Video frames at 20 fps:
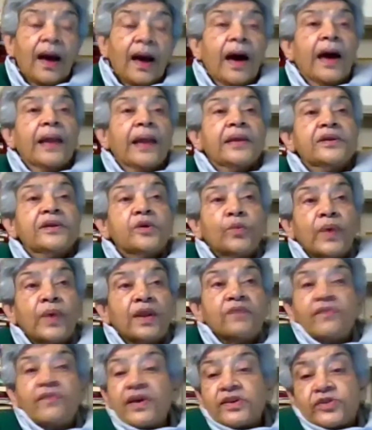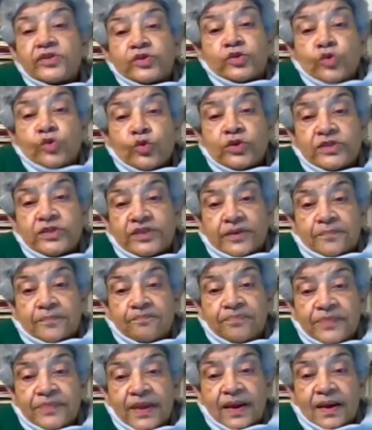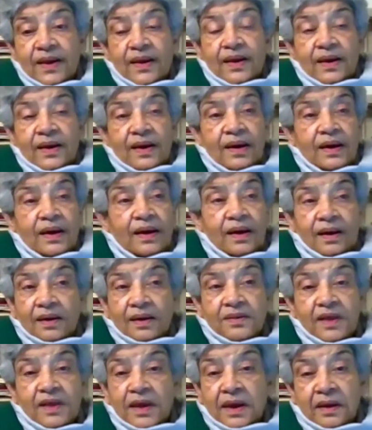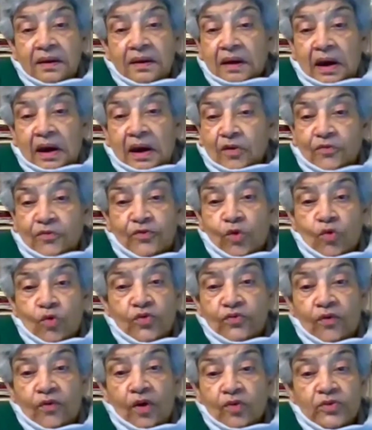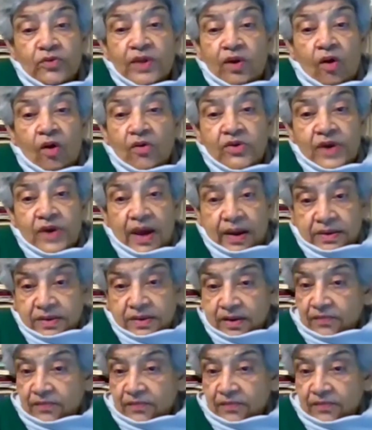And whenever it suits them, they kind of don't follow the contract.